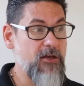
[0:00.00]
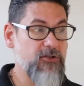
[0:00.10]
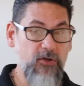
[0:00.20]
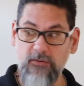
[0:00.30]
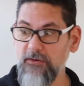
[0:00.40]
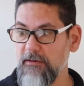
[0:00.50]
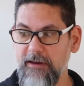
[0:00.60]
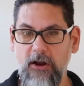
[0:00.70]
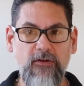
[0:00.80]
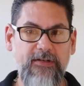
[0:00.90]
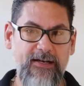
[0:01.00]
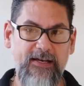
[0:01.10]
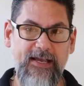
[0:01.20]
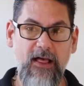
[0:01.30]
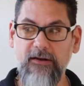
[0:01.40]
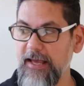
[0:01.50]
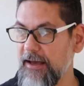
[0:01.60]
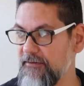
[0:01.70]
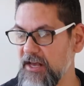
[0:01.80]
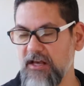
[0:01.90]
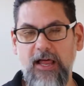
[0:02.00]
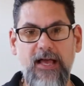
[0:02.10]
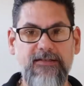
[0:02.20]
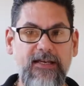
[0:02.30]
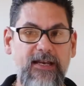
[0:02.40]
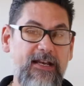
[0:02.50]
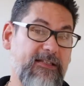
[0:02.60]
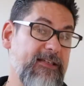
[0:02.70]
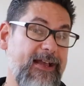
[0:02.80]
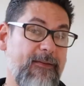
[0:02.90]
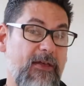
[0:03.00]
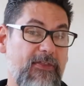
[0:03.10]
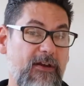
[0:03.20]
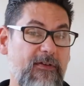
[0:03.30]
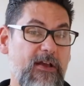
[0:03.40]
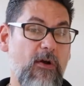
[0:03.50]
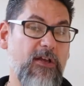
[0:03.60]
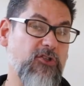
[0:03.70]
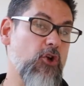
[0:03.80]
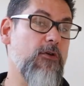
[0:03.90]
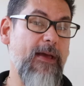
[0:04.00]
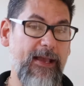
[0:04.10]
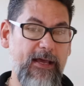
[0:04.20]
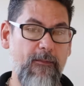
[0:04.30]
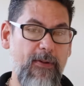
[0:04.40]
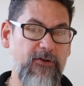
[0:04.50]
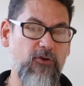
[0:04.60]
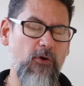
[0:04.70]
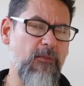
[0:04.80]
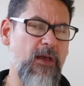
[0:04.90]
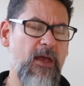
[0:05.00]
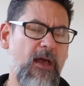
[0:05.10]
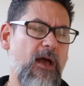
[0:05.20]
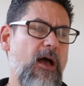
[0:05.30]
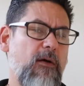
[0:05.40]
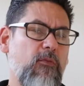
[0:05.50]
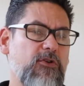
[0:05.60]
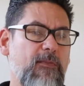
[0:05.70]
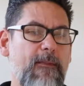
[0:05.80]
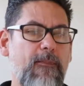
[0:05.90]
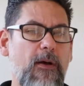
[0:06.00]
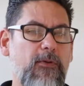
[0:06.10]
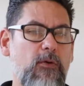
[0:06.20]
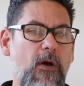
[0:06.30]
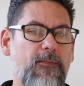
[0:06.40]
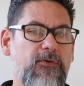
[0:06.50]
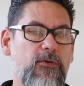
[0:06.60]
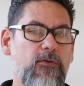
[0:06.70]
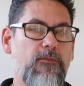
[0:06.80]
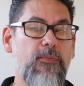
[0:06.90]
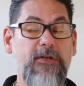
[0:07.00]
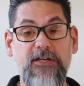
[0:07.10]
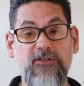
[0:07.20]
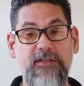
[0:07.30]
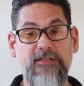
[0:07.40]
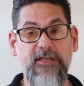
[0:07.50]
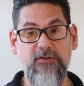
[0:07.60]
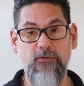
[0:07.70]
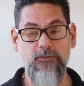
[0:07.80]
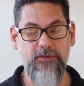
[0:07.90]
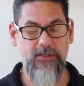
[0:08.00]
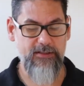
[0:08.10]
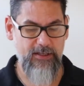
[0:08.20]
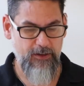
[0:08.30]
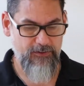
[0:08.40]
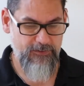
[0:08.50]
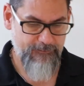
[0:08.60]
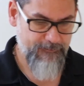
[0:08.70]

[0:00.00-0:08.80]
So in all technicality, having a closet and a second method of egress could make it a bedroom, which might bump you up to potentially 6 rooms in this house.